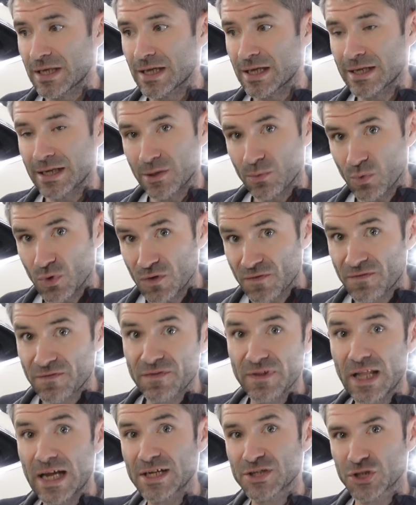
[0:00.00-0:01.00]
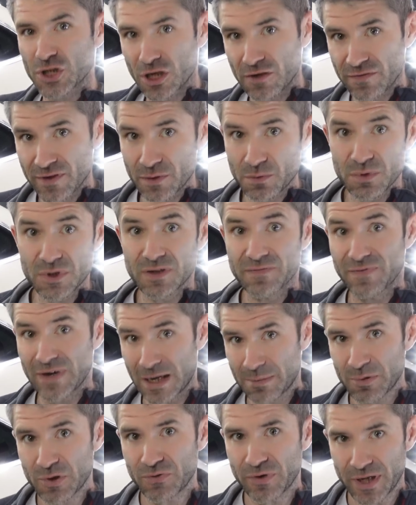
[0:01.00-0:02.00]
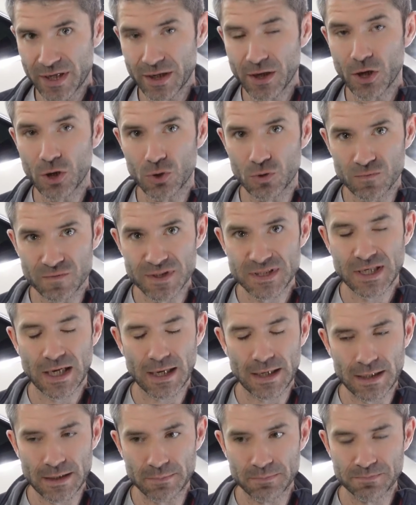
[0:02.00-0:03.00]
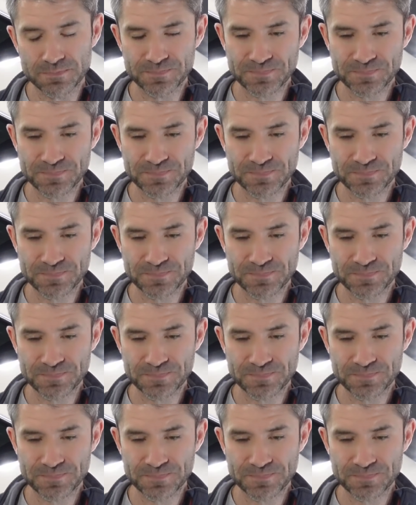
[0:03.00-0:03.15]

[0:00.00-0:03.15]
and it will flash off, it will evaporate over time.